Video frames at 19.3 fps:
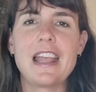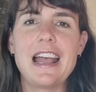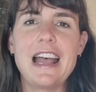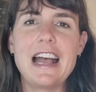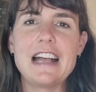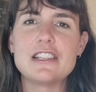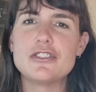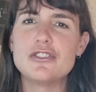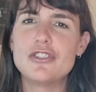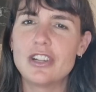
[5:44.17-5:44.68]

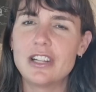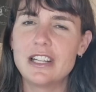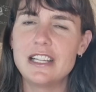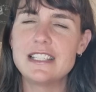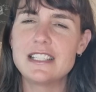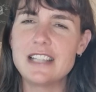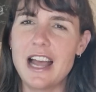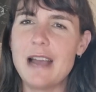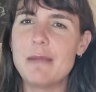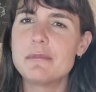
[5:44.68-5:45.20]
Has nuclear's
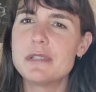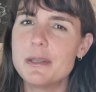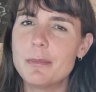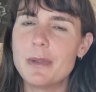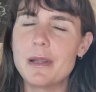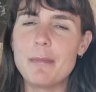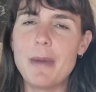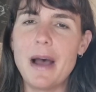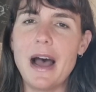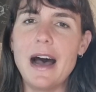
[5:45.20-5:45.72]
time
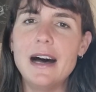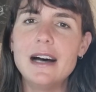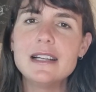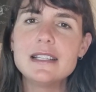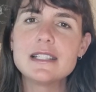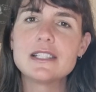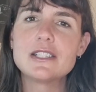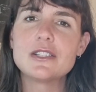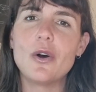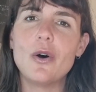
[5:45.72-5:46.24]
simply
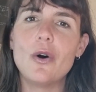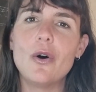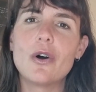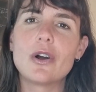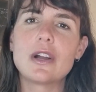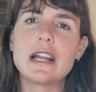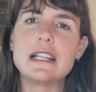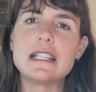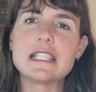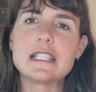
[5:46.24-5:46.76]
passed, or
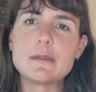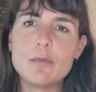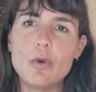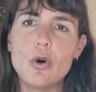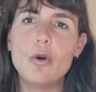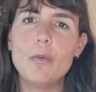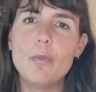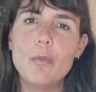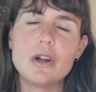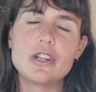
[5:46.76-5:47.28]
can
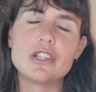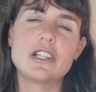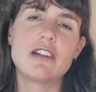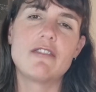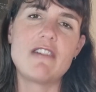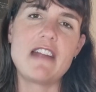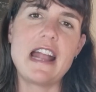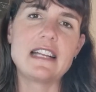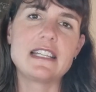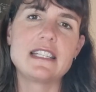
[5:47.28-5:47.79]
small modular
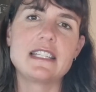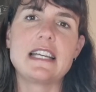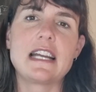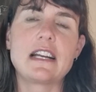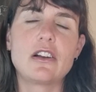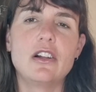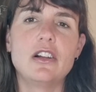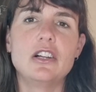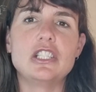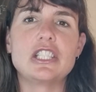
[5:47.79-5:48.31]
reactor
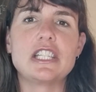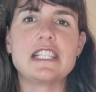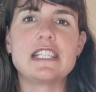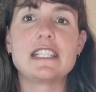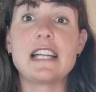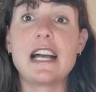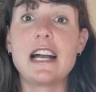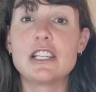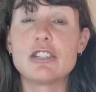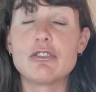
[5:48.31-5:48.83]
technology
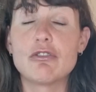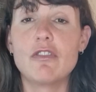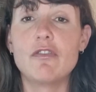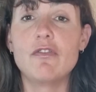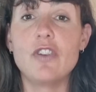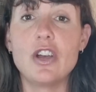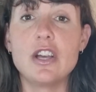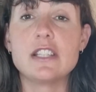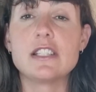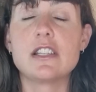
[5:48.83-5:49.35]
start to
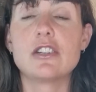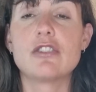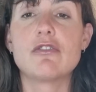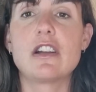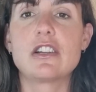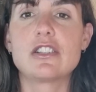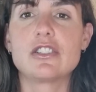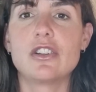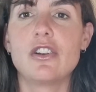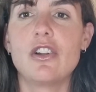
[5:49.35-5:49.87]
reverse the
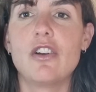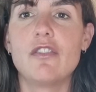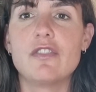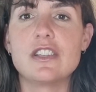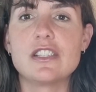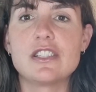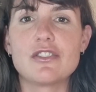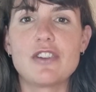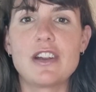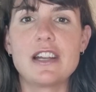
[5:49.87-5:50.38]
direction of
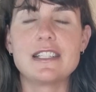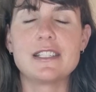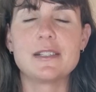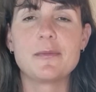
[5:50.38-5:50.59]
this trend?